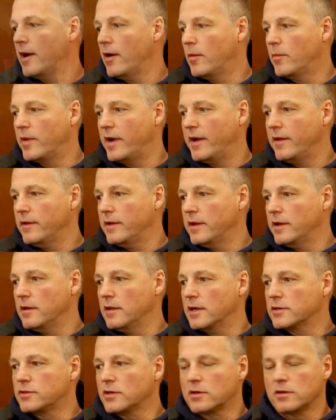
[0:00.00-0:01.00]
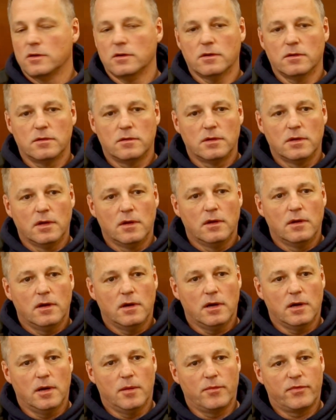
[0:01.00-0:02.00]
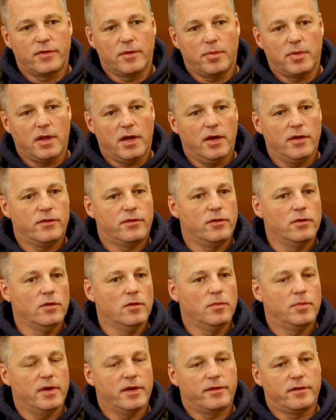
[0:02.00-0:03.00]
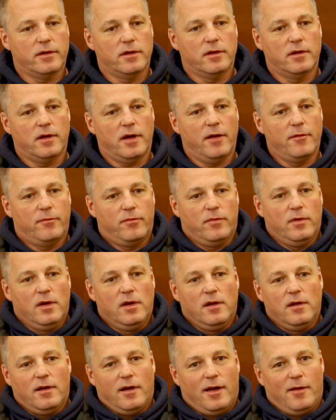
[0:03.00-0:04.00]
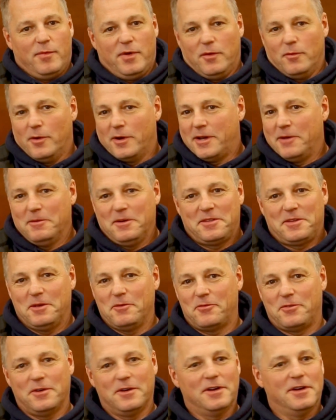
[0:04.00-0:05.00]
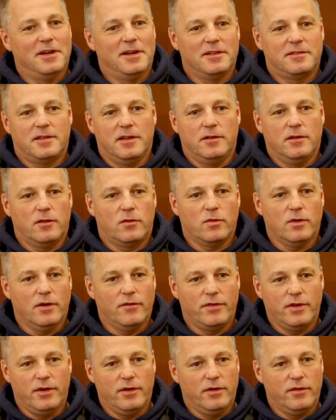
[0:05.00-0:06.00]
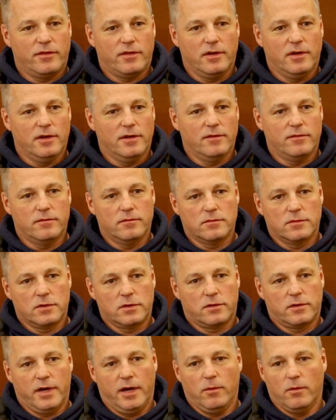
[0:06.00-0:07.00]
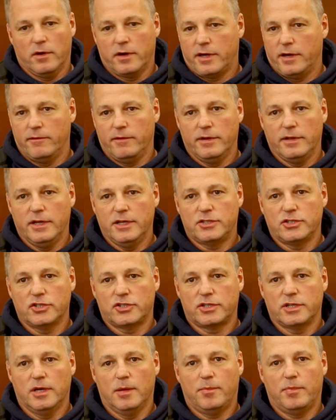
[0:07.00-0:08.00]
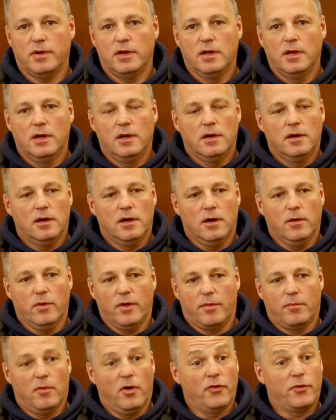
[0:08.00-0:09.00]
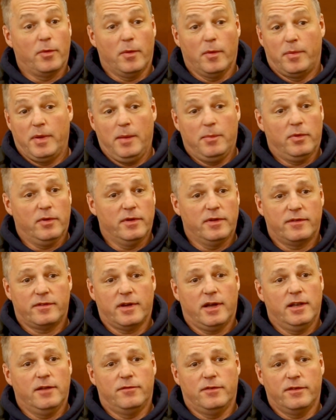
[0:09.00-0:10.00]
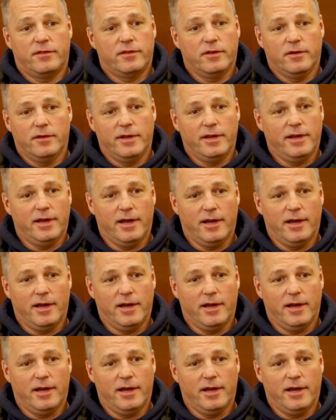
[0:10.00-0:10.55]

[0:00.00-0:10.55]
Allen Bradley electrical um, supplies too, but uh, I've, I've been working with them for uh, 10 to 12 years, a great working relationship with multiple people inside the facility.